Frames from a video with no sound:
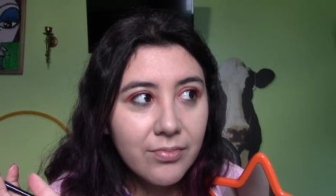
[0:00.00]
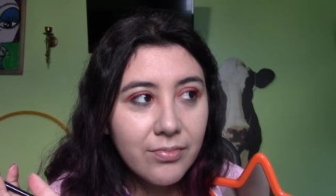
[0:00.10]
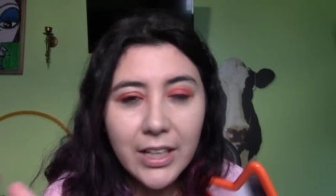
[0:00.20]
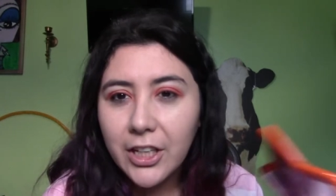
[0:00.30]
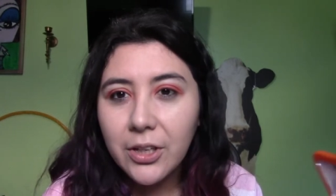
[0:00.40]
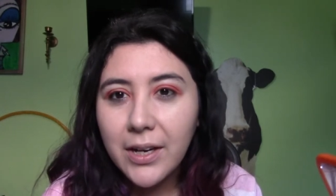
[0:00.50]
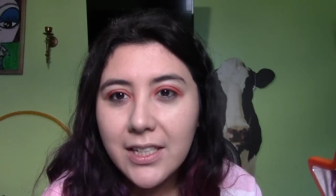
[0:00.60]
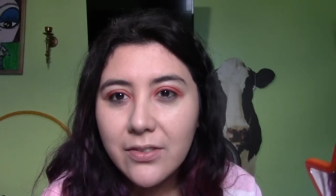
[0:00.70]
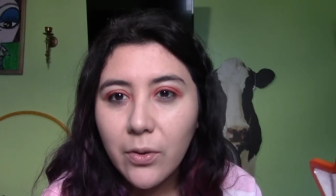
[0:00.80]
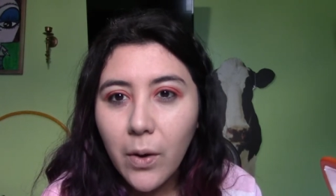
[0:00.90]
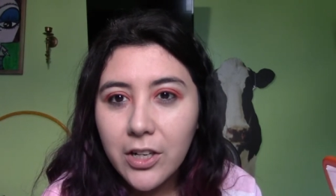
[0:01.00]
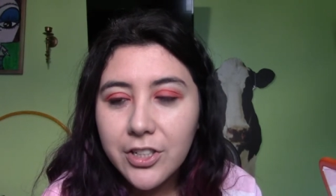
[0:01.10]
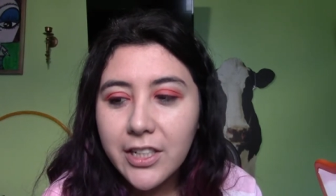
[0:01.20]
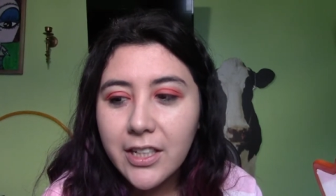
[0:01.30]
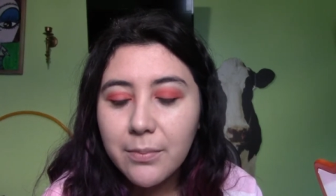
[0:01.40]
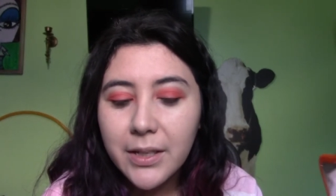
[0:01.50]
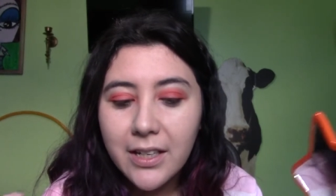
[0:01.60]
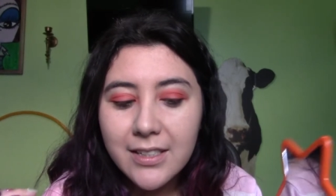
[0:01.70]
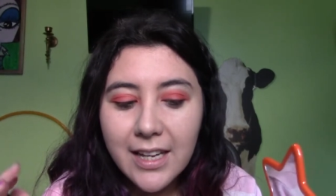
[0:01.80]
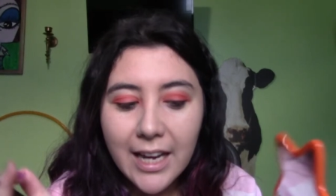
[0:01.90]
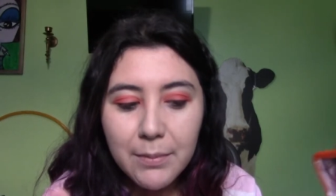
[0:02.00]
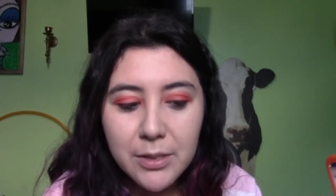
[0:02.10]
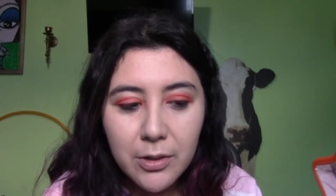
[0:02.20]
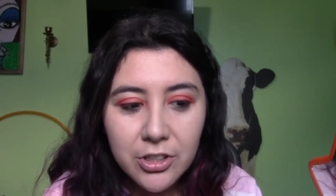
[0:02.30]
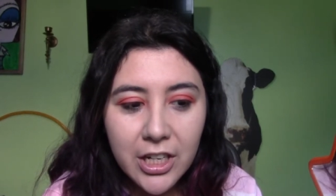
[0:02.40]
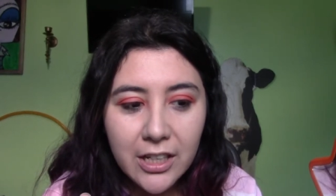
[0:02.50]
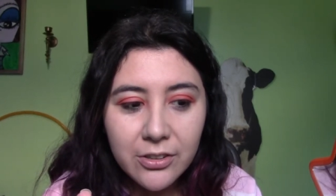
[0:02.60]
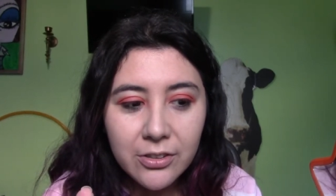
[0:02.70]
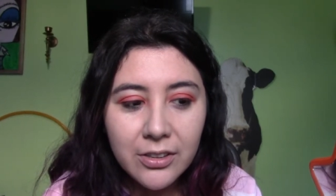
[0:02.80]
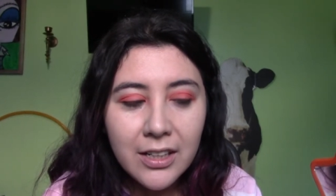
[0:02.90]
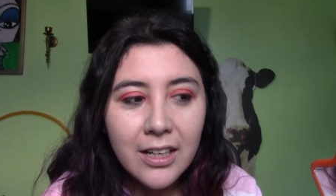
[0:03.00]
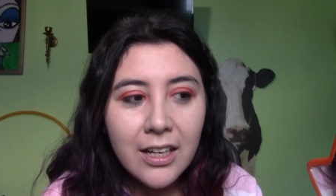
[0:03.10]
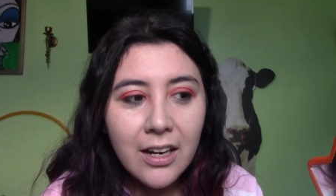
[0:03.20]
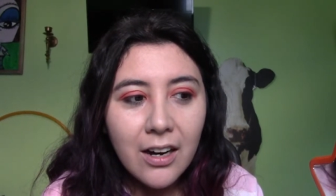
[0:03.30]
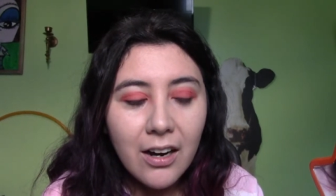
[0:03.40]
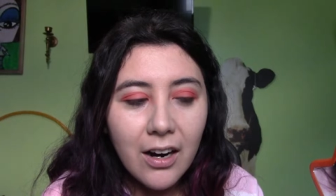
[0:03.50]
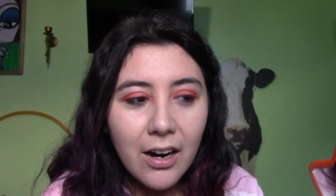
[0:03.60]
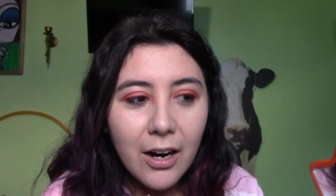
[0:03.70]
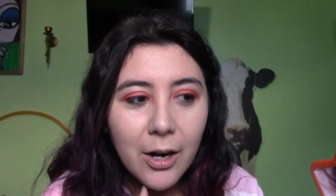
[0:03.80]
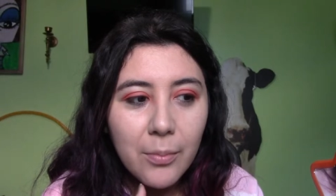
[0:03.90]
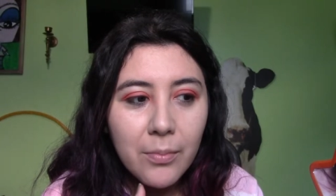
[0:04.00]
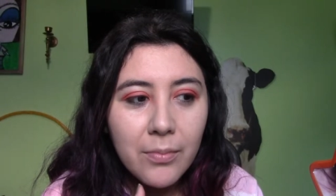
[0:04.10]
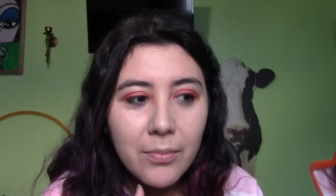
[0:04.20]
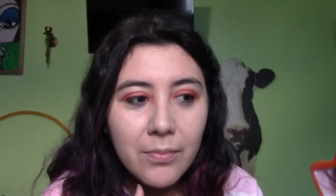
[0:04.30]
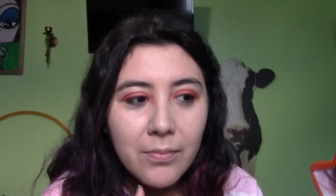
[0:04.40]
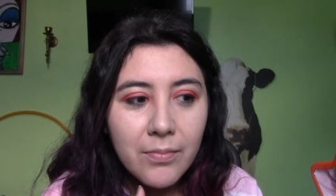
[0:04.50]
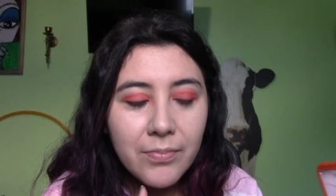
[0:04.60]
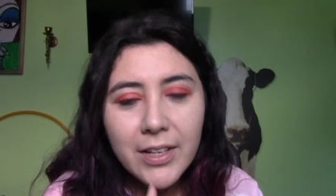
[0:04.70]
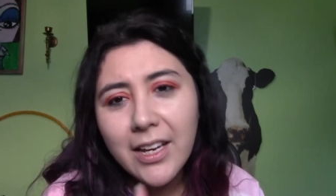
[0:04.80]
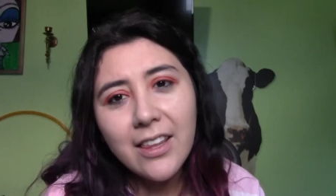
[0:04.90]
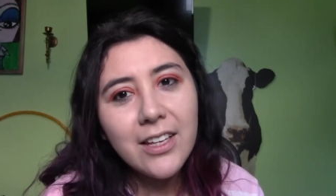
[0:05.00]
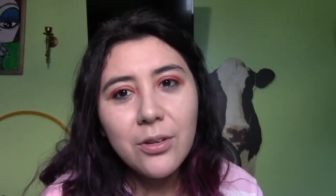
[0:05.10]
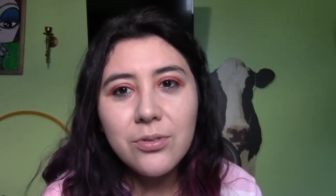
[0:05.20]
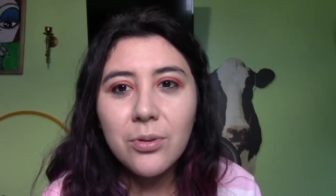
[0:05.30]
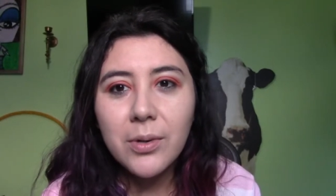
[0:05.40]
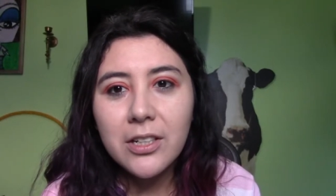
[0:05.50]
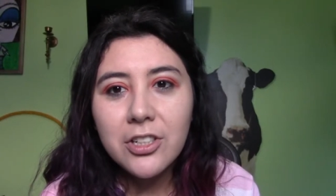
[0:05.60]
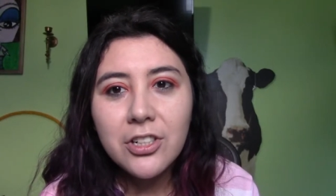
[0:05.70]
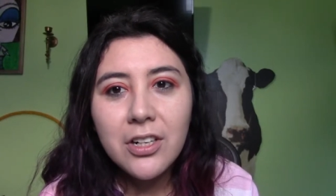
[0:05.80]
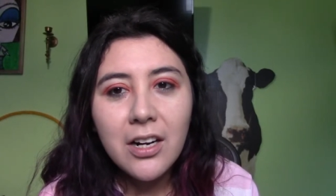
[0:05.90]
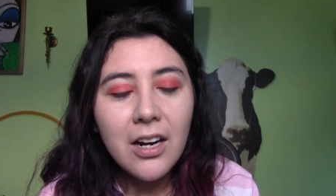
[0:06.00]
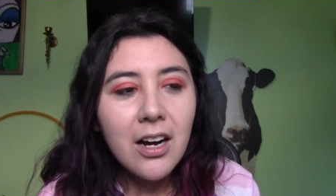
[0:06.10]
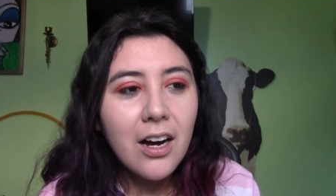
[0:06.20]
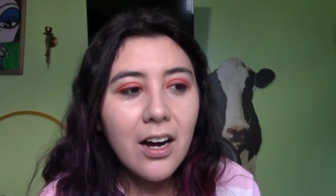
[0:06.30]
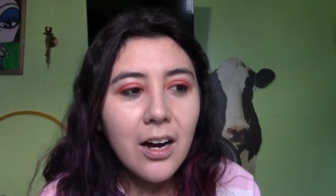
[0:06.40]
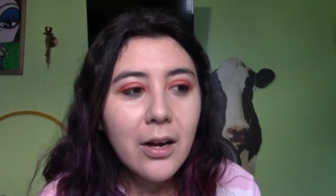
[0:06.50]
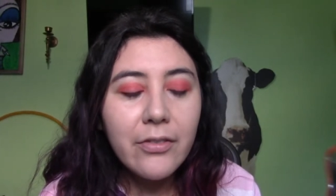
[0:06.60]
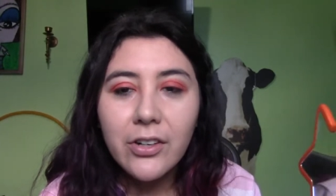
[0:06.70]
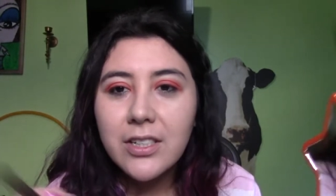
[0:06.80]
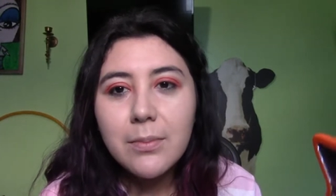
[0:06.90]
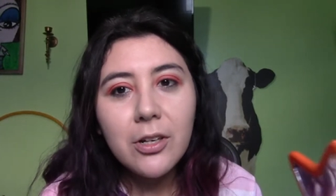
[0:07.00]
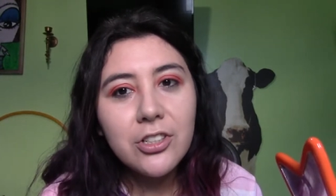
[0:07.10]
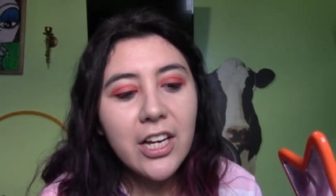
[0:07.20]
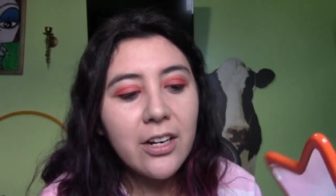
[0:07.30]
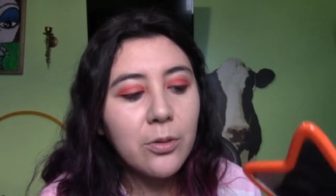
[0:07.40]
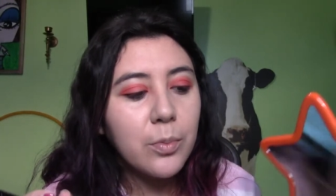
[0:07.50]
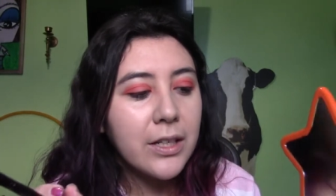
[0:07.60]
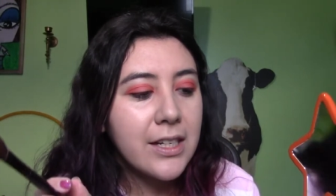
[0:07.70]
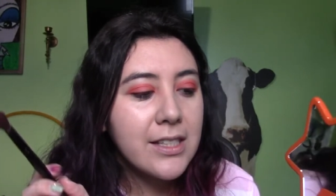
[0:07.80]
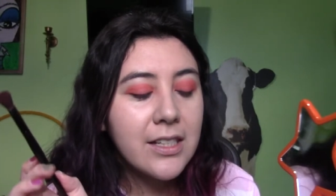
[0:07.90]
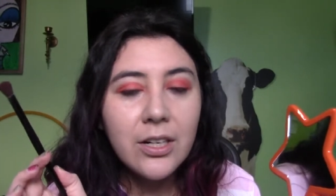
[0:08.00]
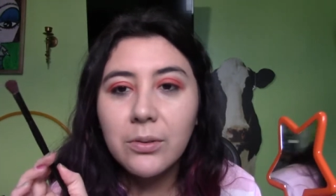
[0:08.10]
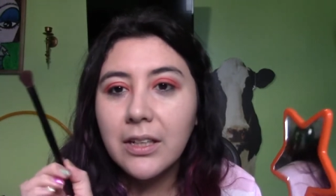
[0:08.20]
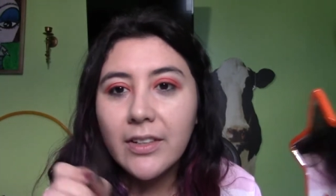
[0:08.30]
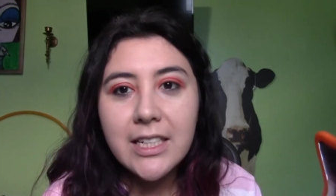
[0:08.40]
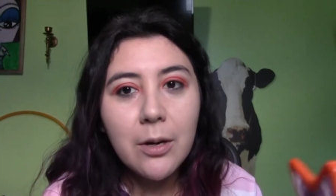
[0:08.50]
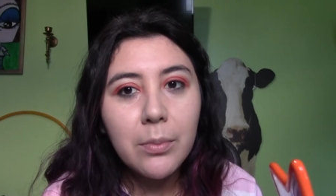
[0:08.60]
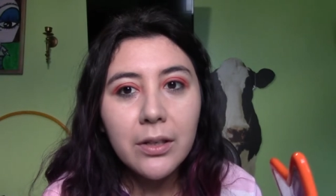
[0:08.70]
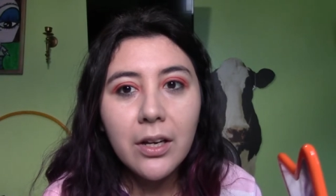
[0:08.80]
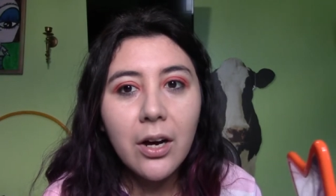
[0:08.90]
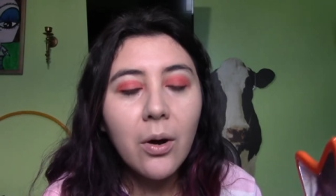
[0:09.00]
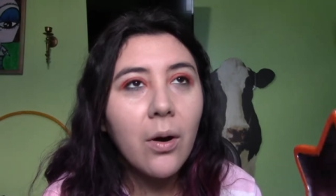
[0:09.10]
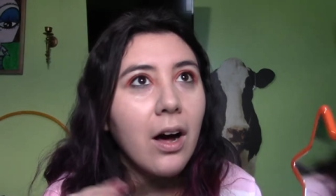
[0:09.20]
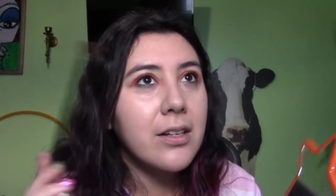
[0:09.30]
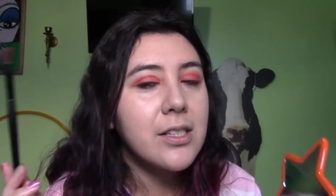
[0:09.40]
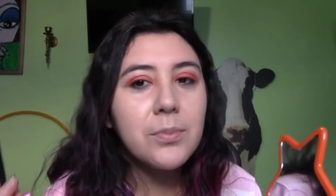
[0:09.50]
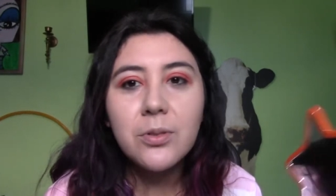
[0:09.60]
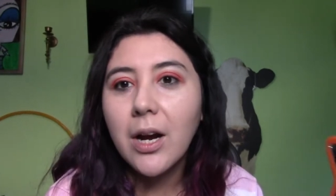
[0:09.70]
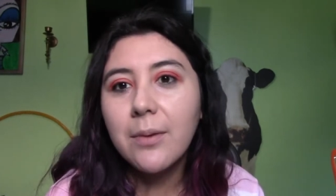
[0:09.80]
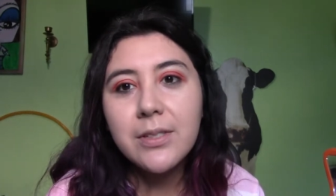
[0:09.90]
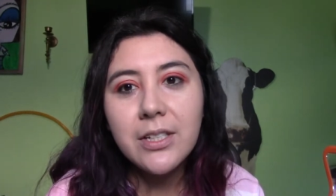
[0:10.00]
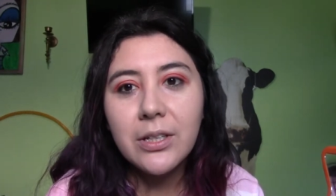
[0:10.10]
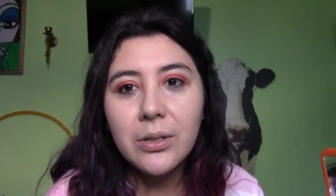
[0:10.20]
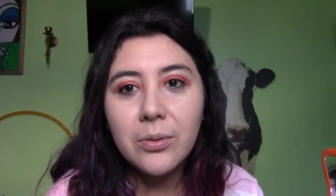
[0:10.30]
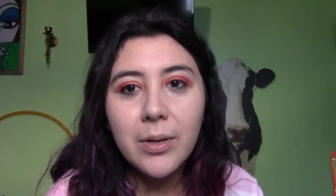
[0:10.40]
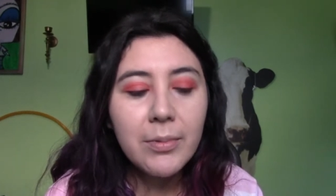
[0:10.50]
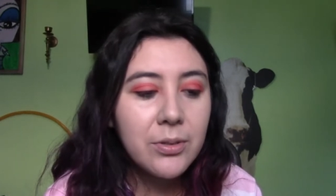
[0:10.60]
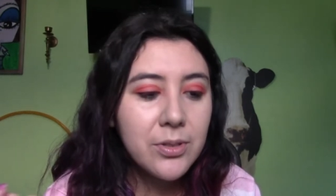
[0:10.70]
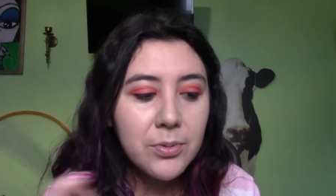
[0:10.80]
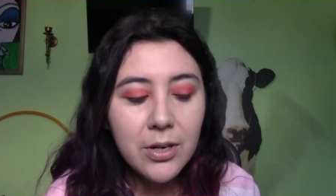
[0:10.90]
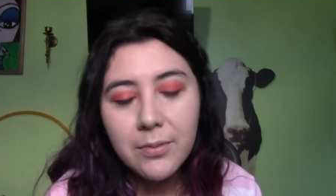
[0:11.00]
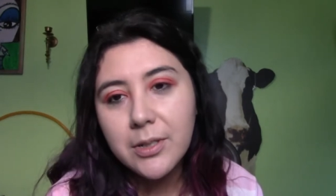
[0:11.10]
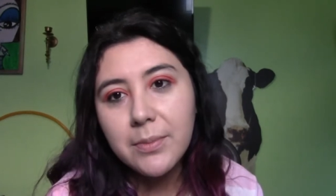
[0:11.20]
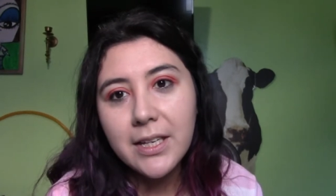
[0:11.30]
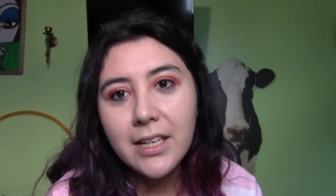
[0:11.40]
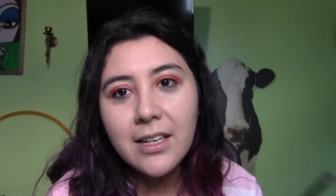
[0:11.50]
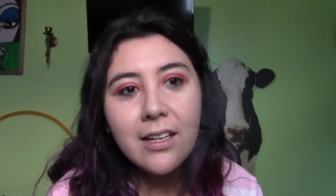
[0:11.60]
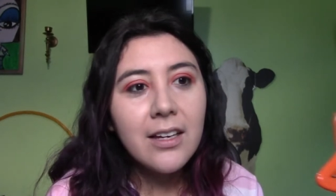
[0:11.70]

thank you guys for watching, because I am a small channel. And yeah, thank you so much. If you're a small channel, please, you know, leave it down below. I'll subscribe to you. Maybe you subscribe to me.